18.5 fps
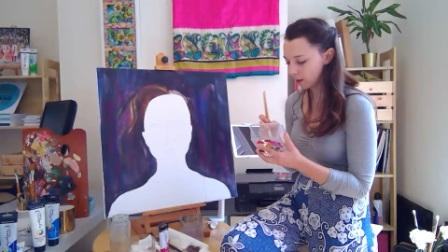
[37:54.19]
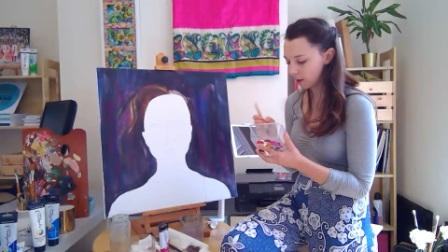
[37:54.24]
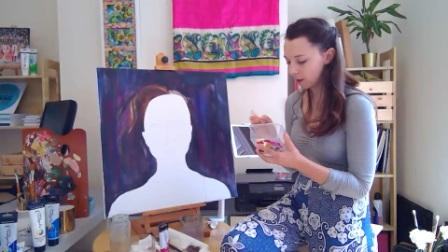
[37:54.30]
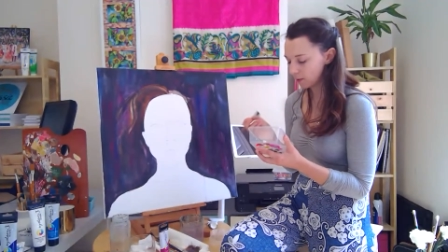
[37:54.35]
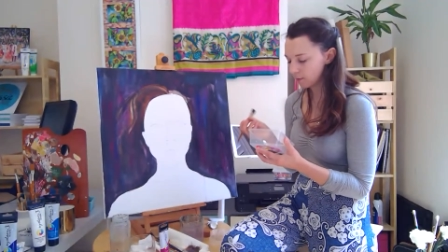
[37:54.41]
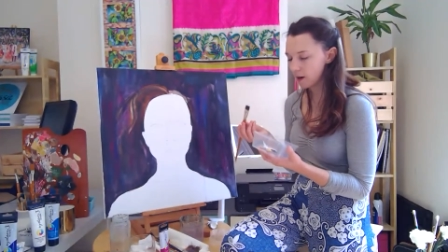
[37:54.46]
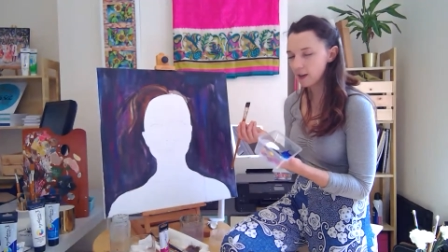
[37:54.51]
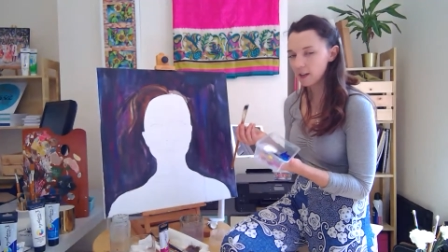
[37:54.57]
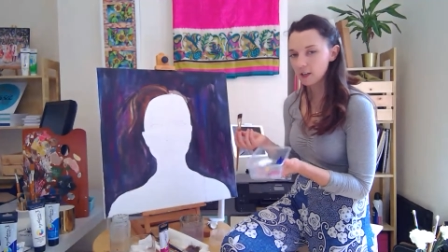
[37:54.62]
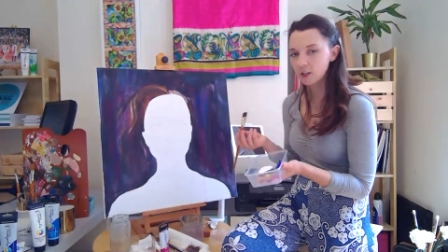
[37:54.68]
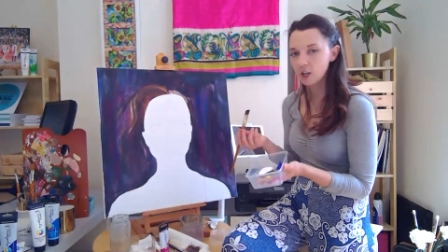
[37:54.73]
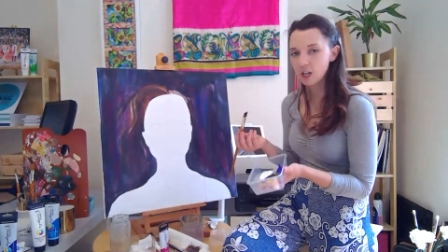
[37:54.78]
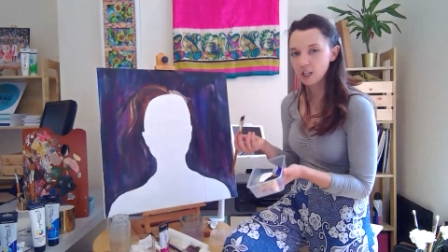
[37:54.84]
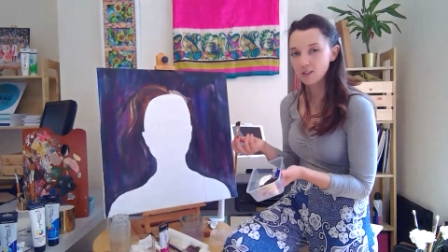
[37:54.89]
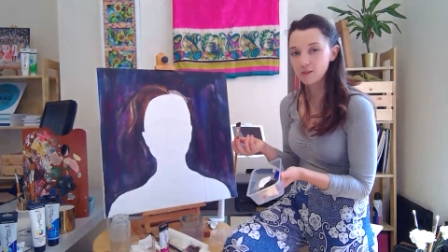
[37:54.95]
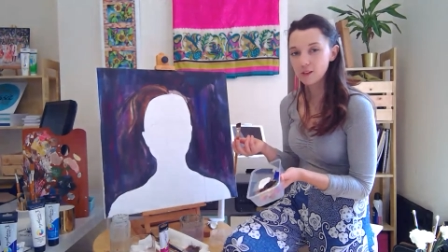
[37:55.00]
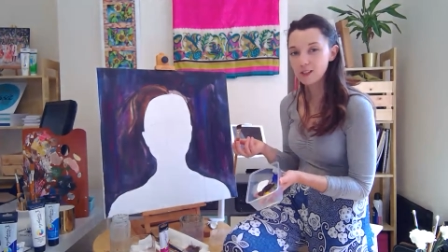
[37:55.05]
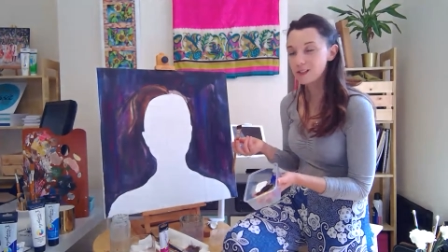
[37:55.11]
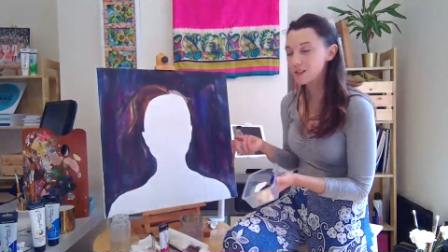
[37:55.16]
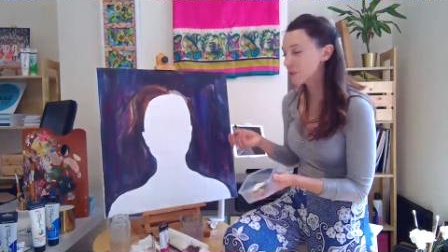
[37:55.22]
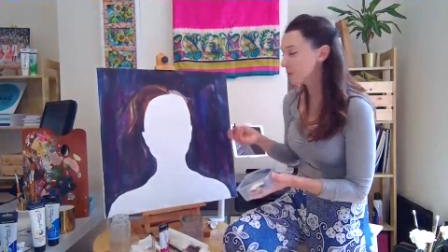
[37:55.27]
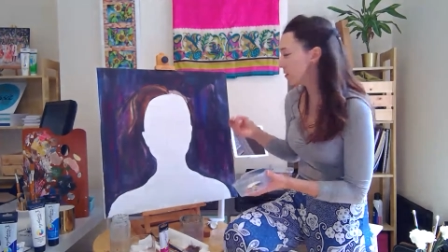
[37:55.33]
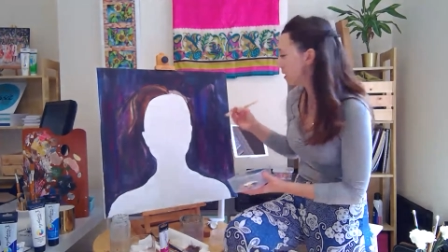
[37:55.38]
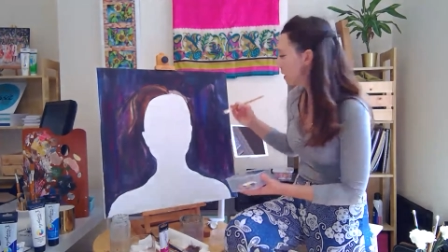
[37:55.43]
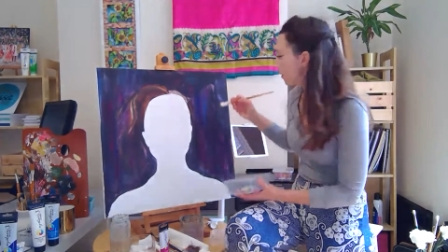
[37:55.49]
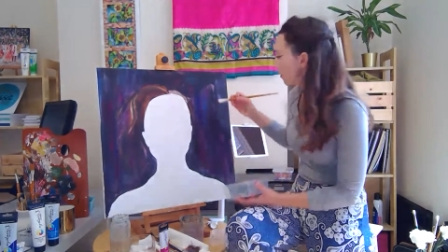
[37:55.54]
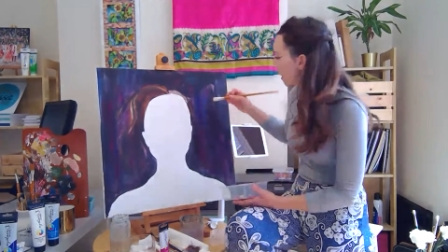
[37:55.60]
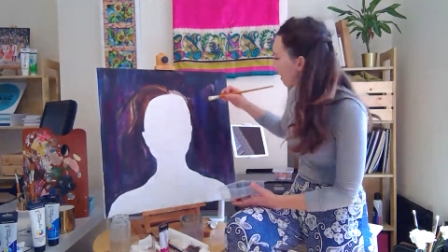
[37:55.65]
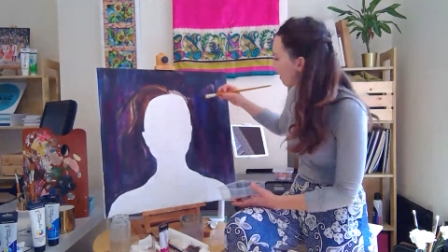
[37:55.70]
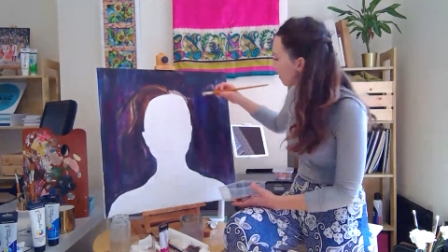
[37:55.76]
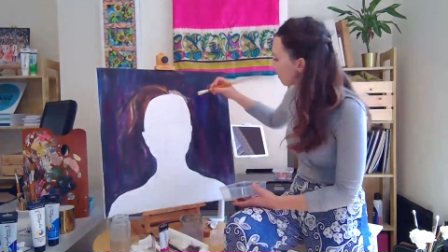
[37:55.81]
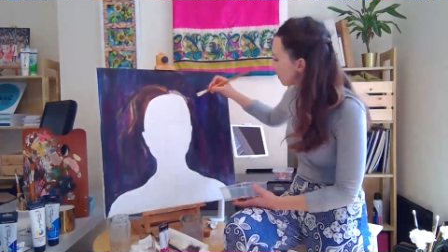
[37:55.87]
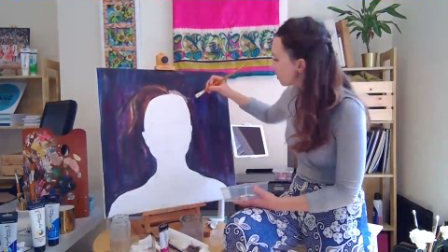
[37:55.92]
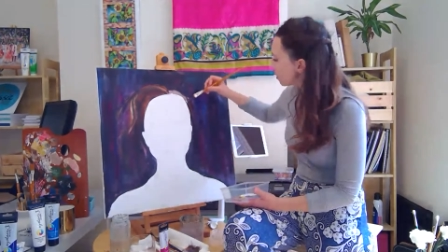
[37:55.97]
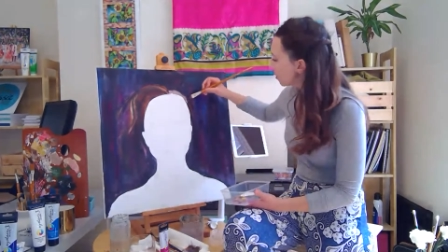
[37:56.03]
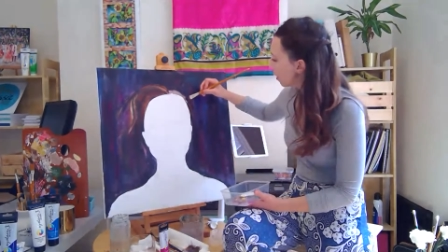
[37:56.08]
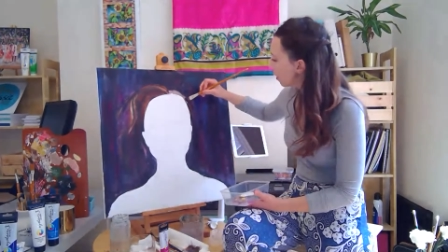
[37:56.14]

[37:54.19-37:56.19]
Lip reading: recognize faces really well.